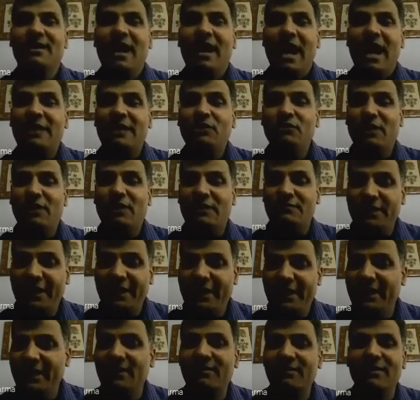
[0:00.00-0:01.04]
As you have
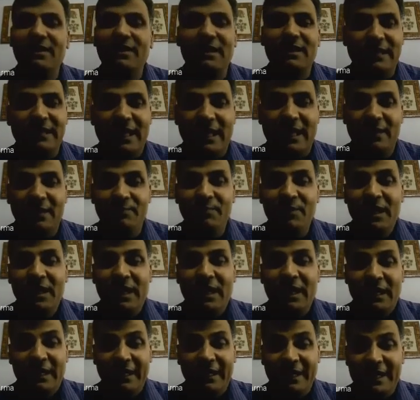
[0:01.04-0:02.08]
seen in the
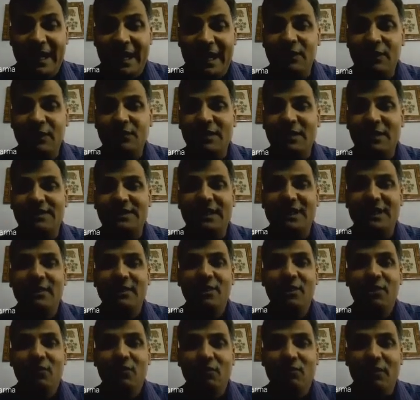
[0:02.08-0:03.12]
LIDAR equation,
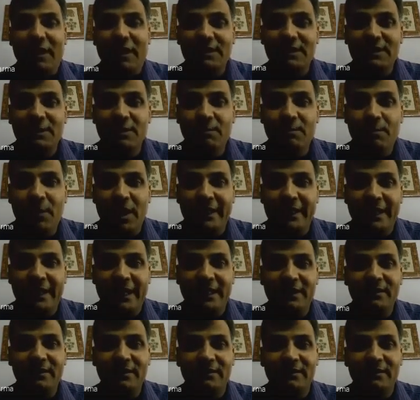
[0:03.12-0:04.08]
what is important?